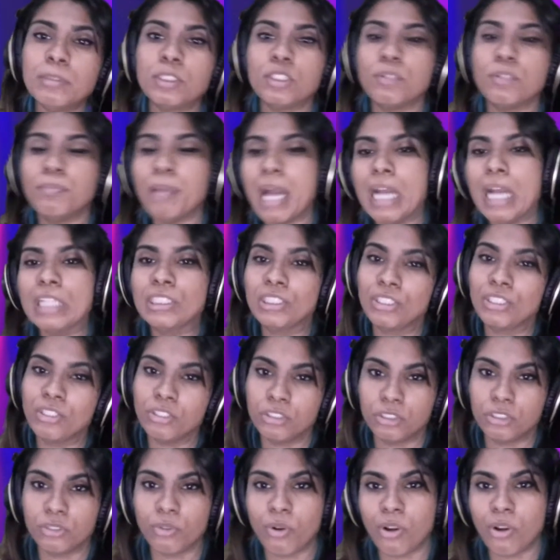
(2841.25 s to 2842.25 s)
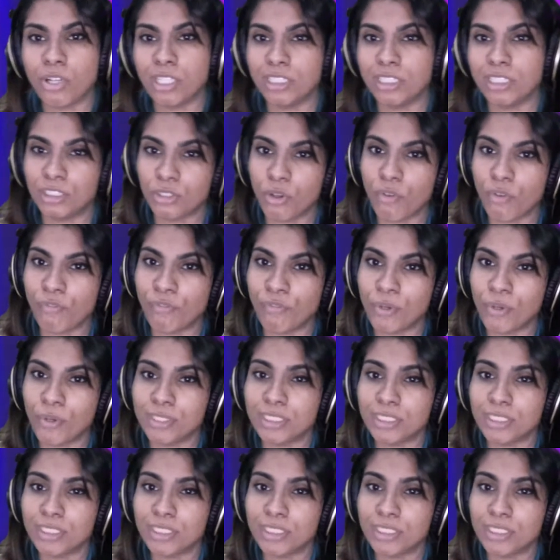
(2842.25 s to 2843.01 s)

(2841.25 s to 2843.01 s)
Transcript: your passion, or so on and so forth.